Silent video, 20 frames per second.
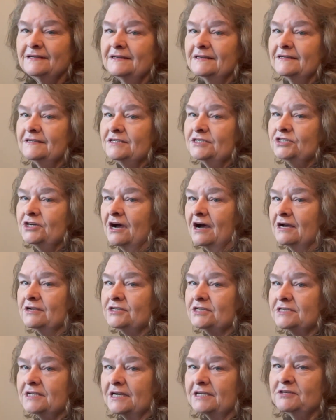
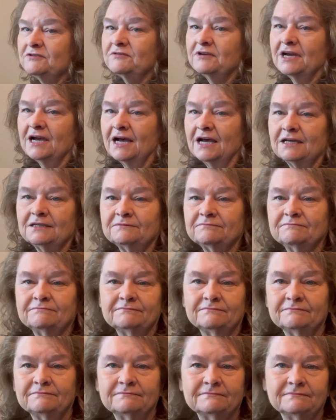just like you've got
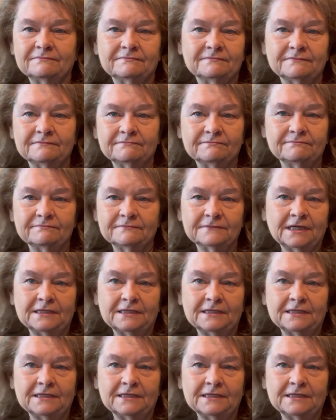a